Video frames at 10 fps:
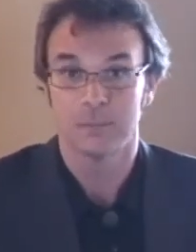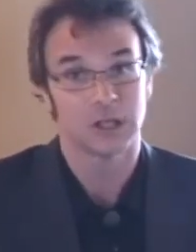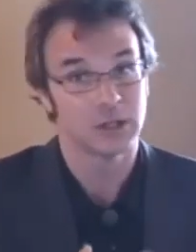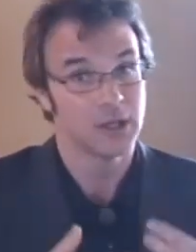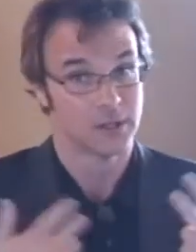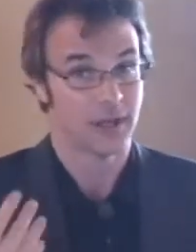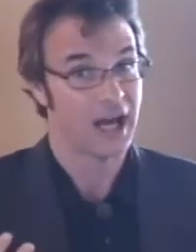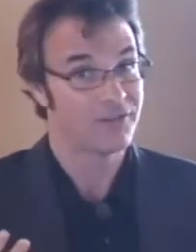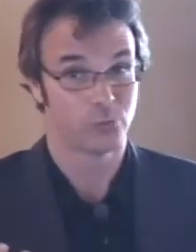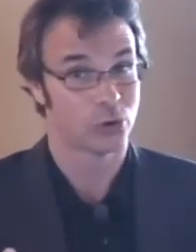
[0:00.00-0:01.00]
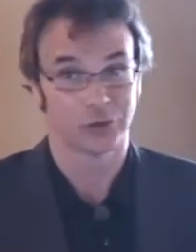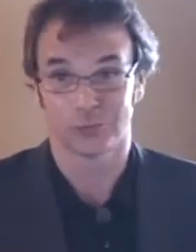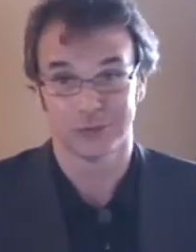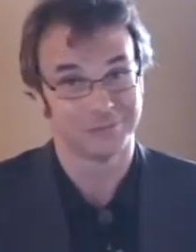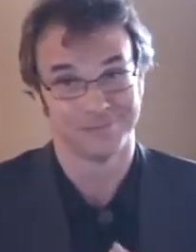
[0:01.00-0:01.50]
I mean, I've
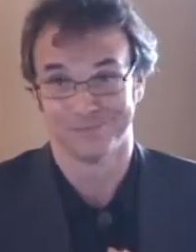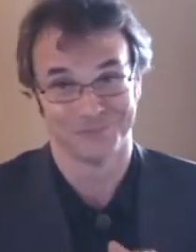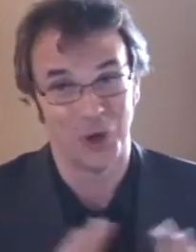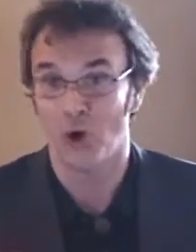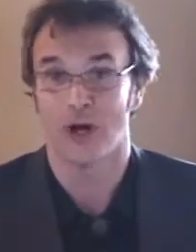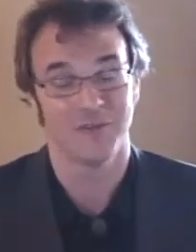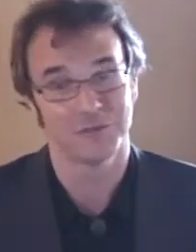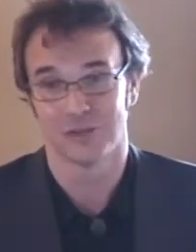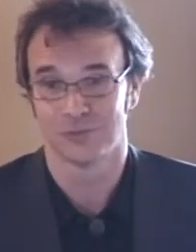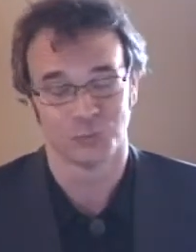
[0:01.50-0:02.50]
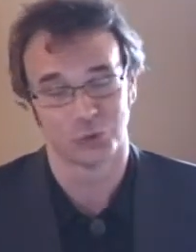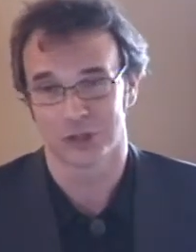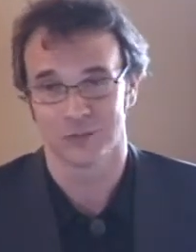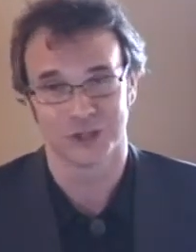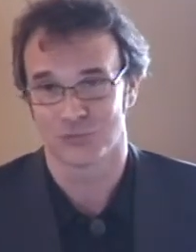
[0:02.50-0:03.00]
been
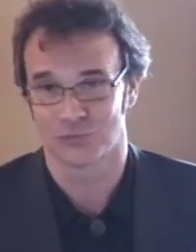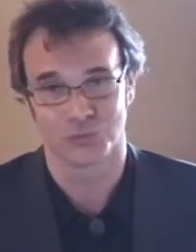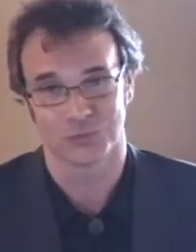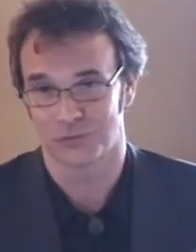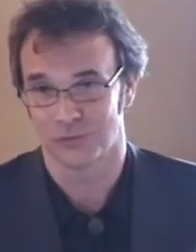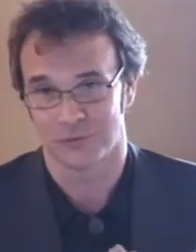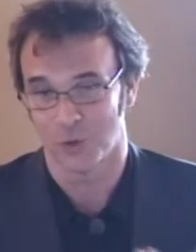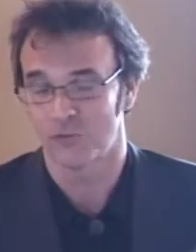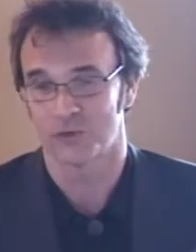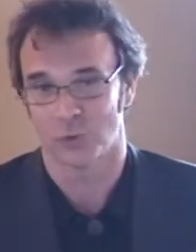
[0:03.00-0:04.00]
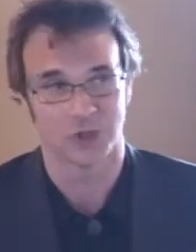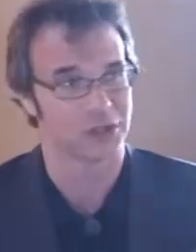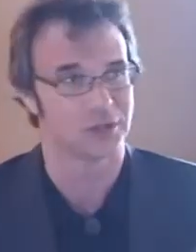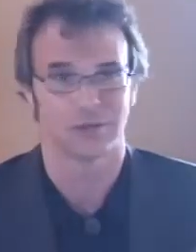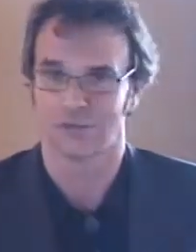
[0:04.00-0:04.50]
working with these tools for over 20
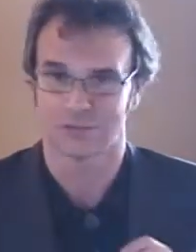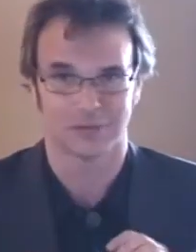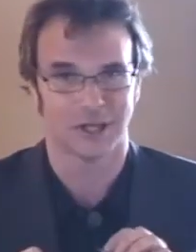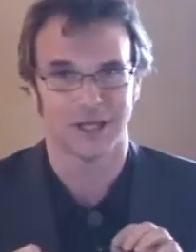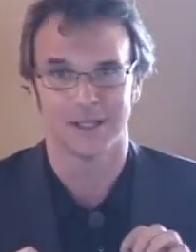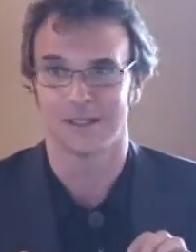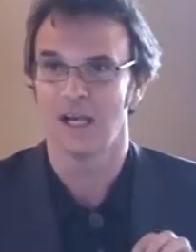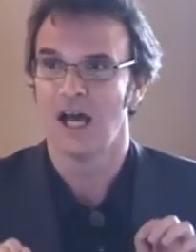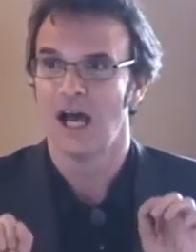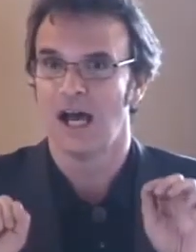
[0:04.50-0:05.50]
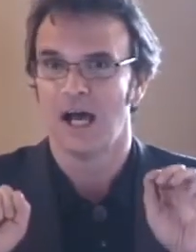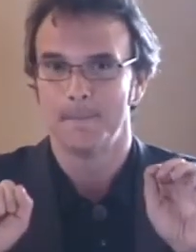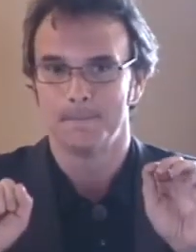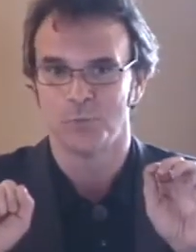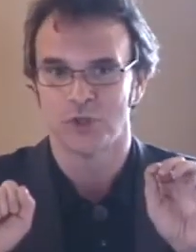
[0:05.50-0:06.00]
years, and
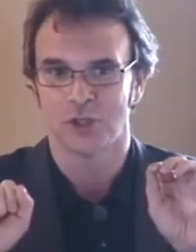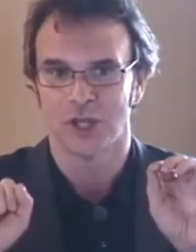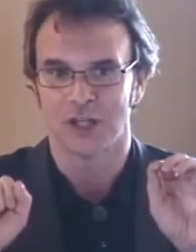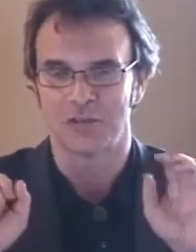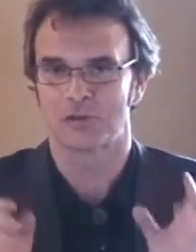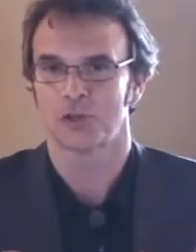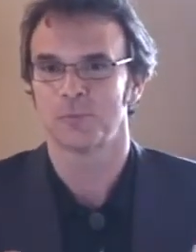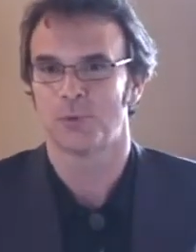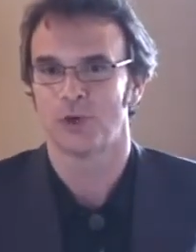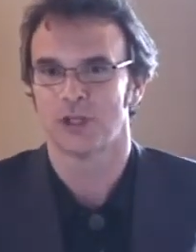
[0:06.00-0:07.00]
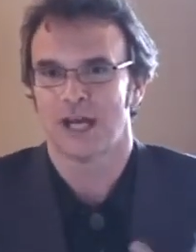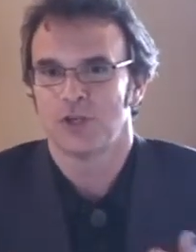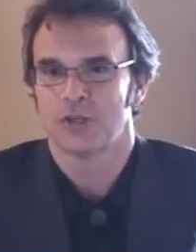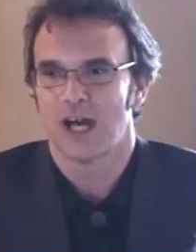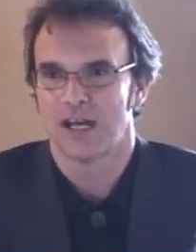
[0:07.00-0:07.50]
at a certain point, I
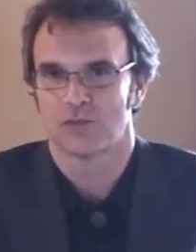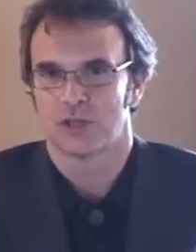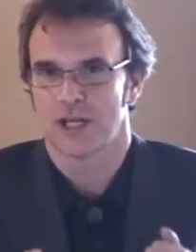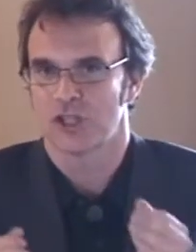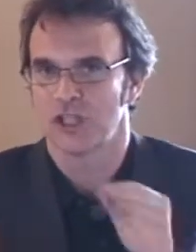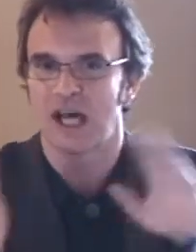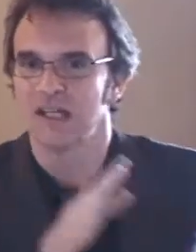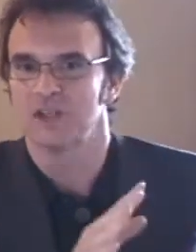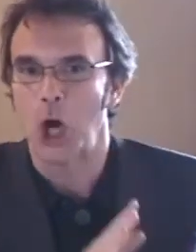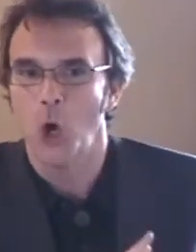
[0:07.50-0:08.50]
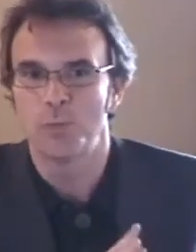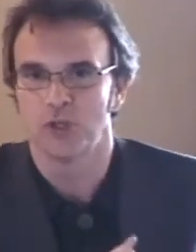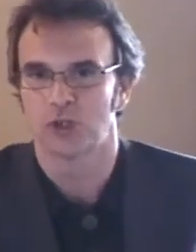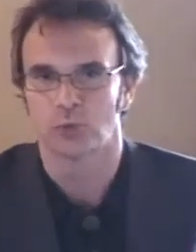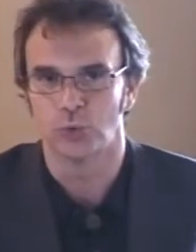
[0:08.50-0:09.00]
know guys who can actually not even
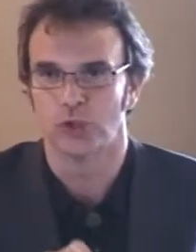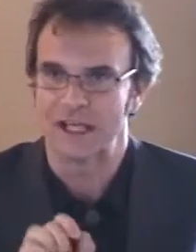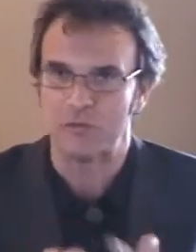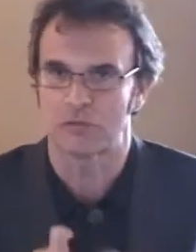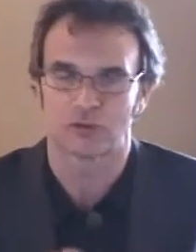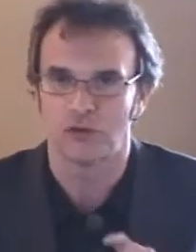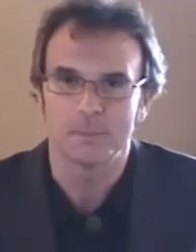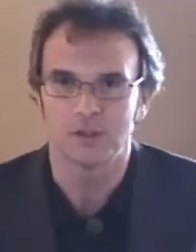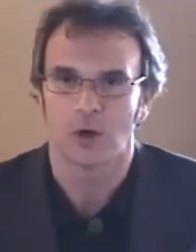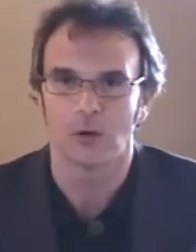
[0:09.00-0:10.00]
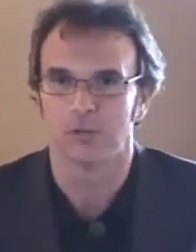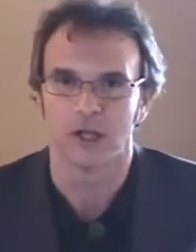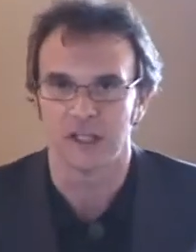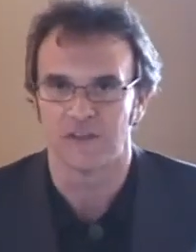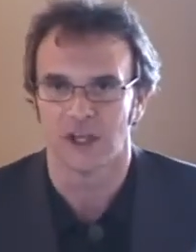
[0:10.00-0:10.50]
open the tool and script the whole
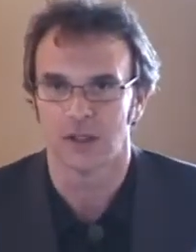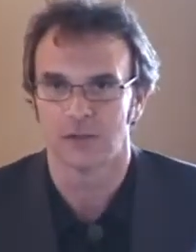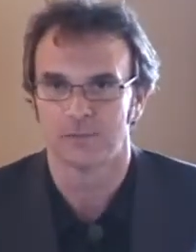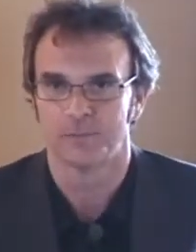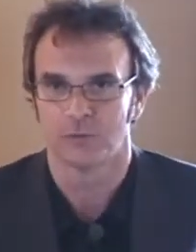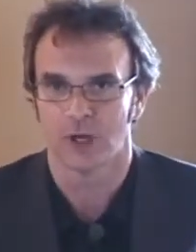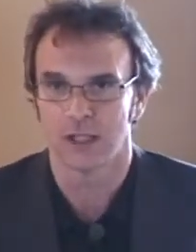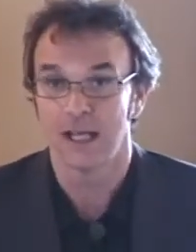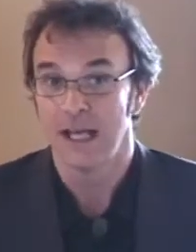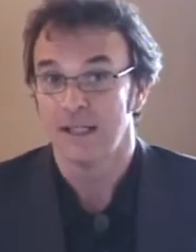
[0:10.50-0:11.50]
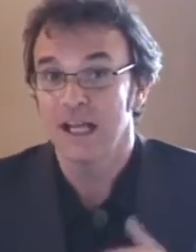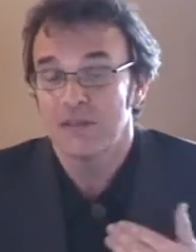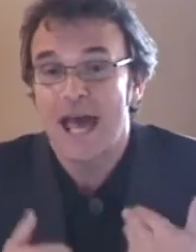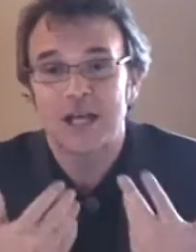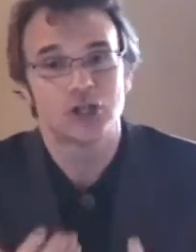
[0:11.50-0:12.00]
bloody thing, right? That
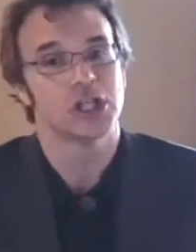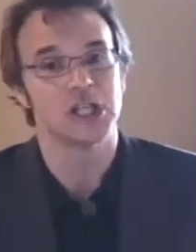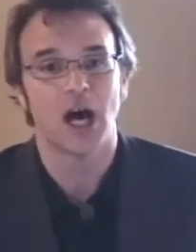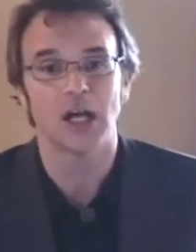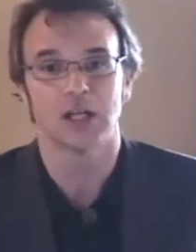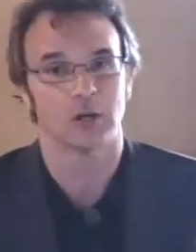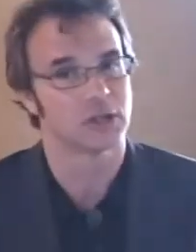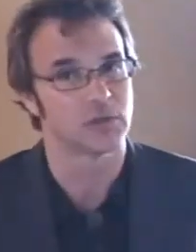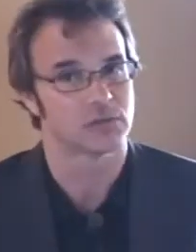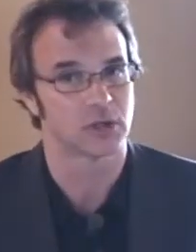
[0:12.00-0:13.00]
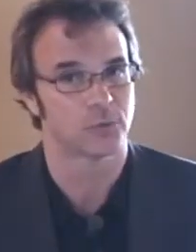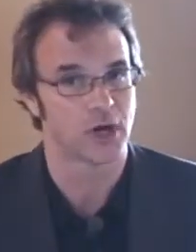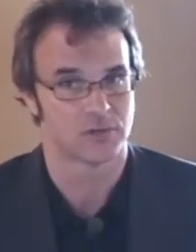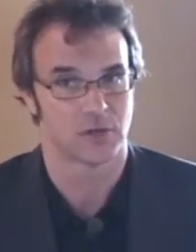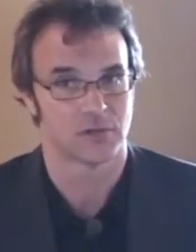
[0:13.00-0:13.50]
is actually not an artistic
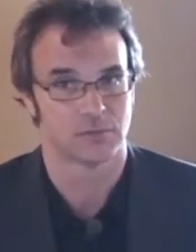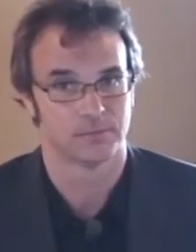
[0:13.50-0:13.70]
process.